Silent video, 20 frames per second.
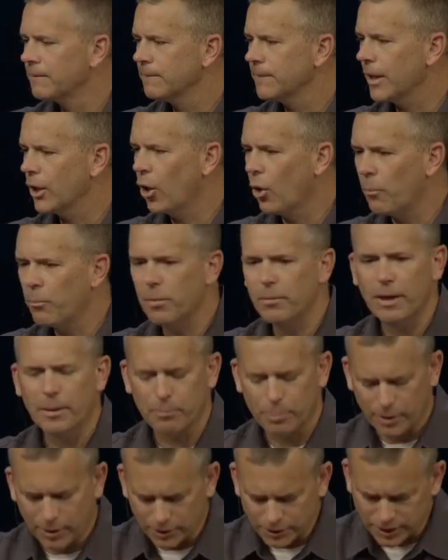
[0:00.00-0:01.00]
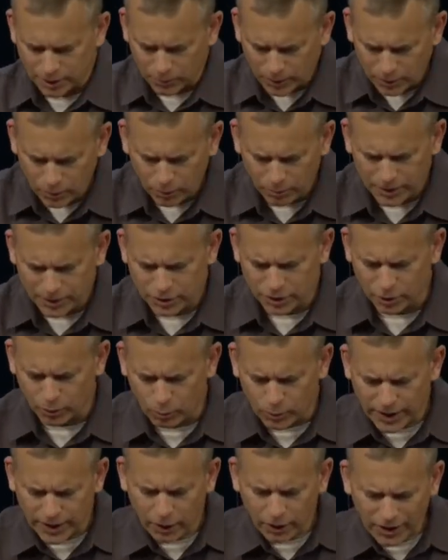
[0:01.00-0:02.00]
My hope and my prayer is that we will be too.
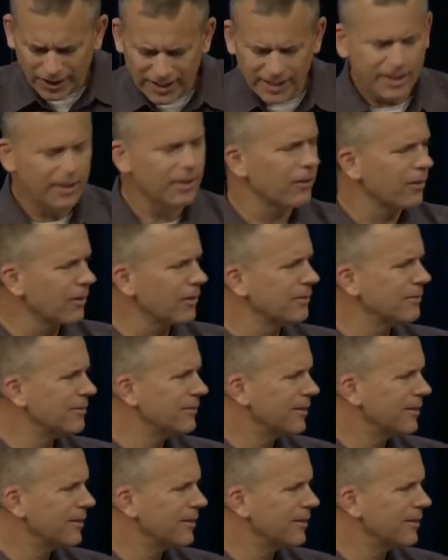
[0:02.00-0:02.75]
We are here.